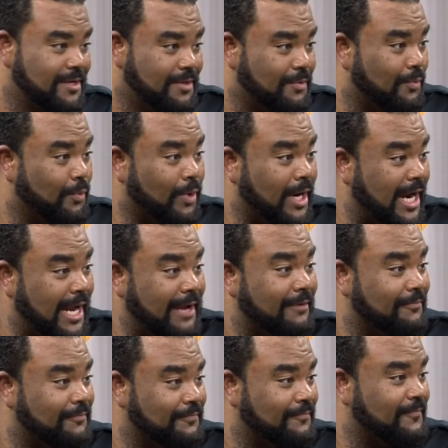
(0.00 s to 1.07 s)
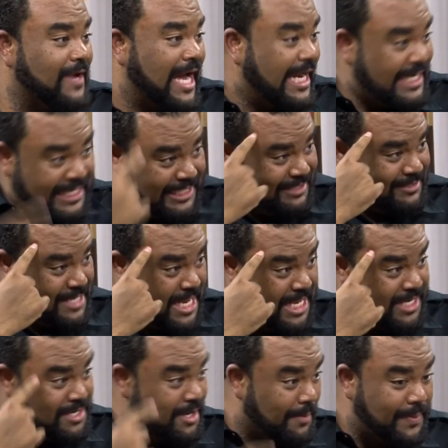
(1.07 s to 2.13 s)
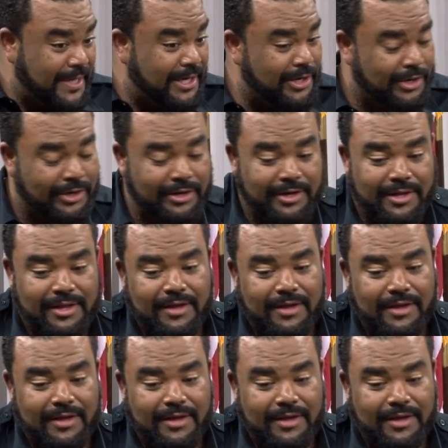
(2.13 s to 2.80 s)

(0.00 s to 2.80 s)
what I've gotten hidden up here.